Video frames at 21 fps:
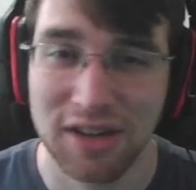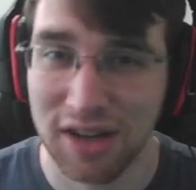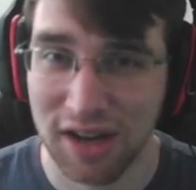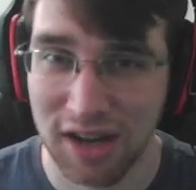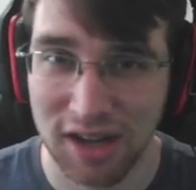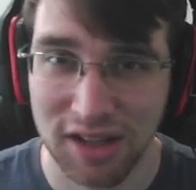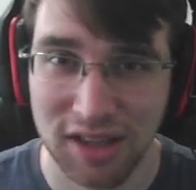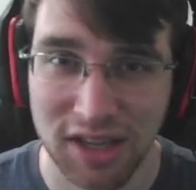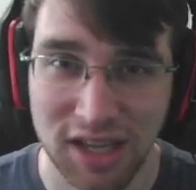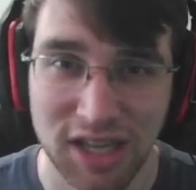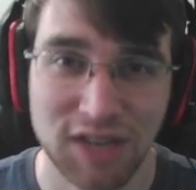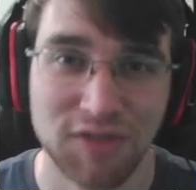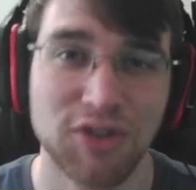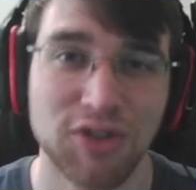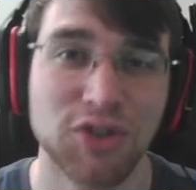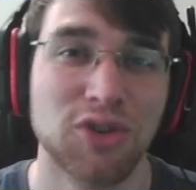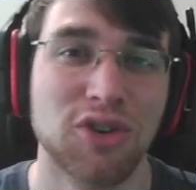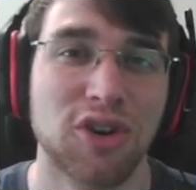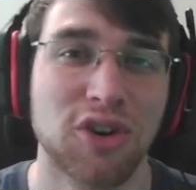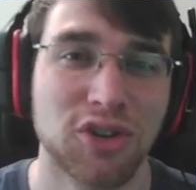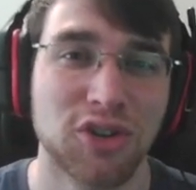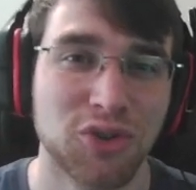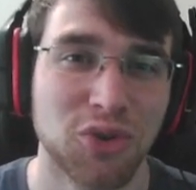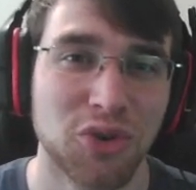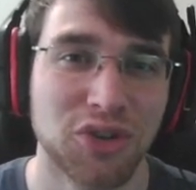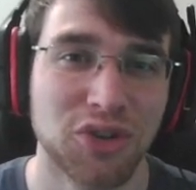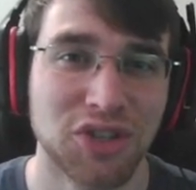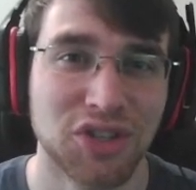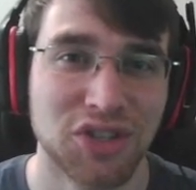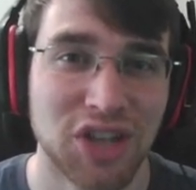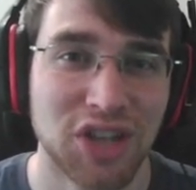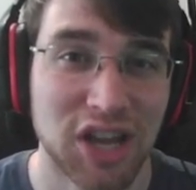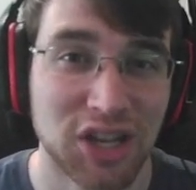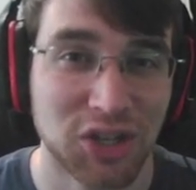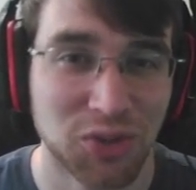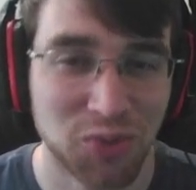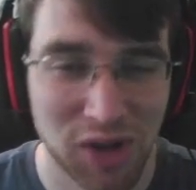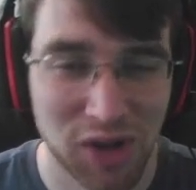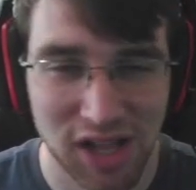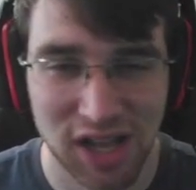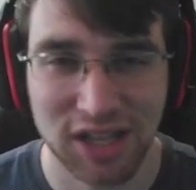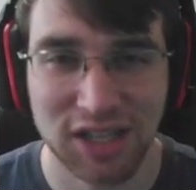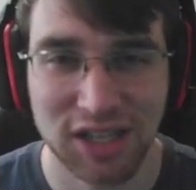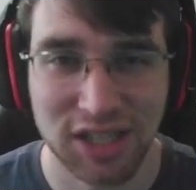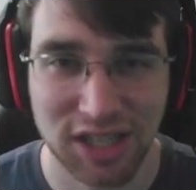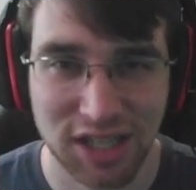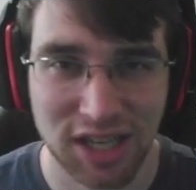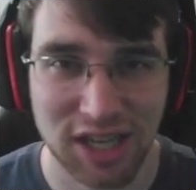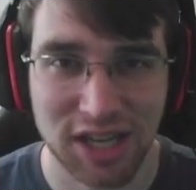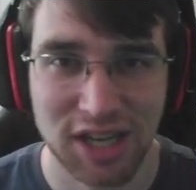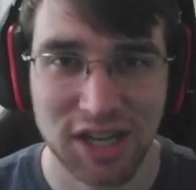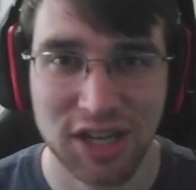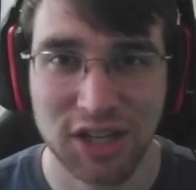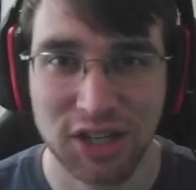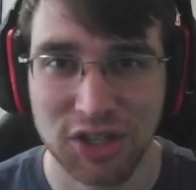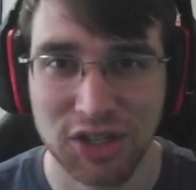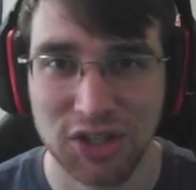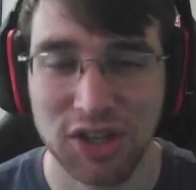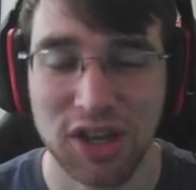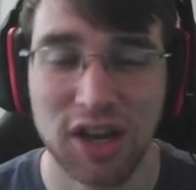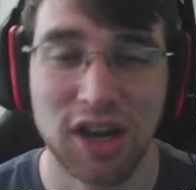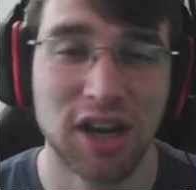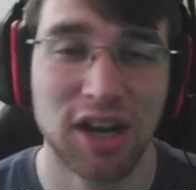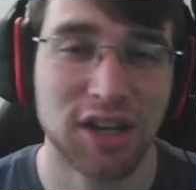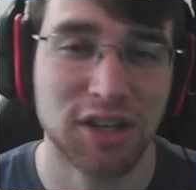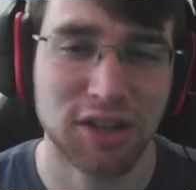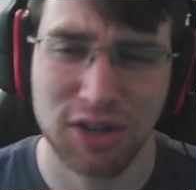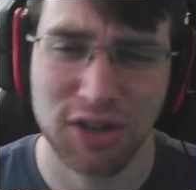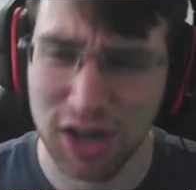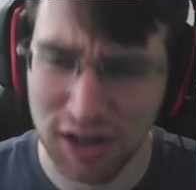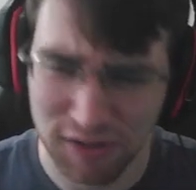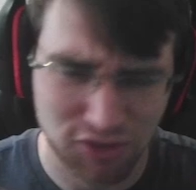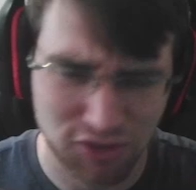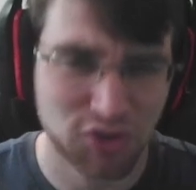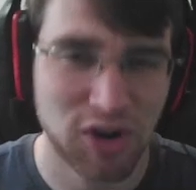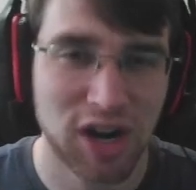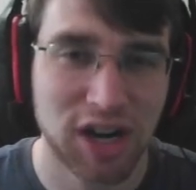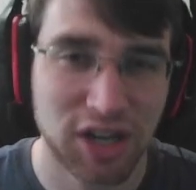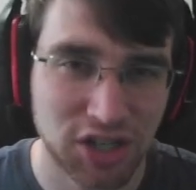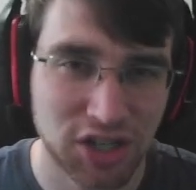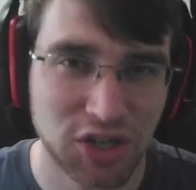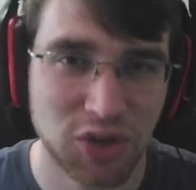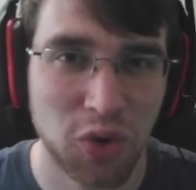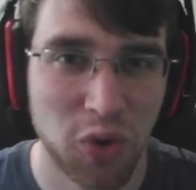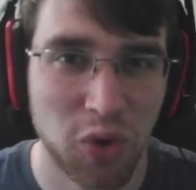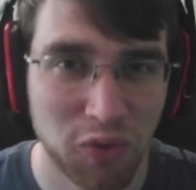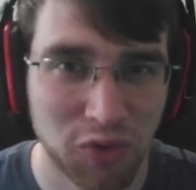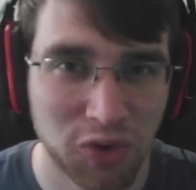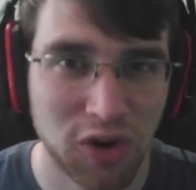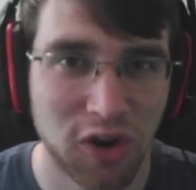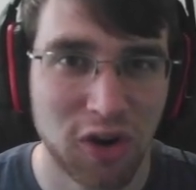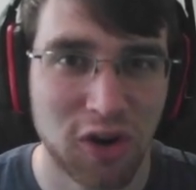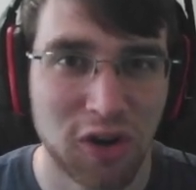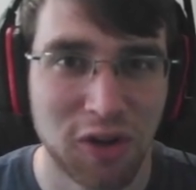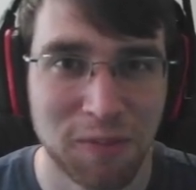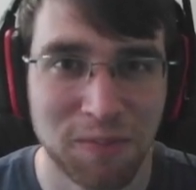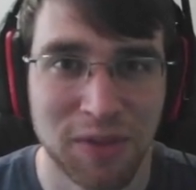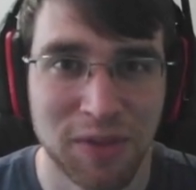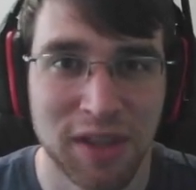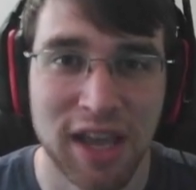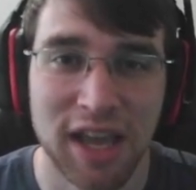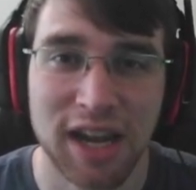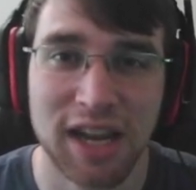the individual card choices, as well as the kind of strategy overall,